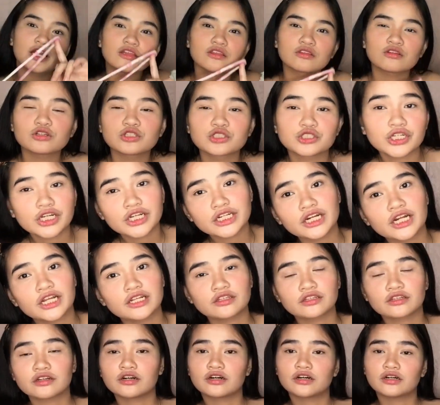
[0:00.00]
lang tong shirt
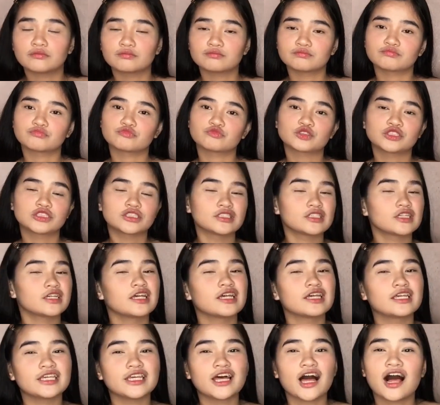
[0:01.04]
ito.
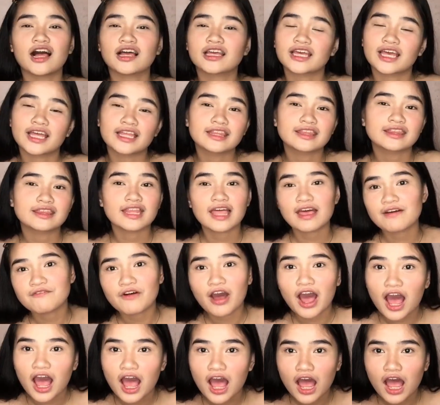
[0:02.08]
Y'all can
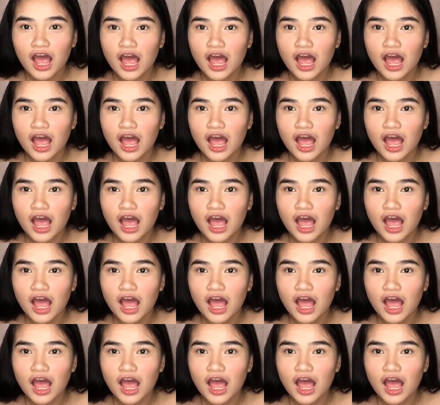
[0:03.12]
never.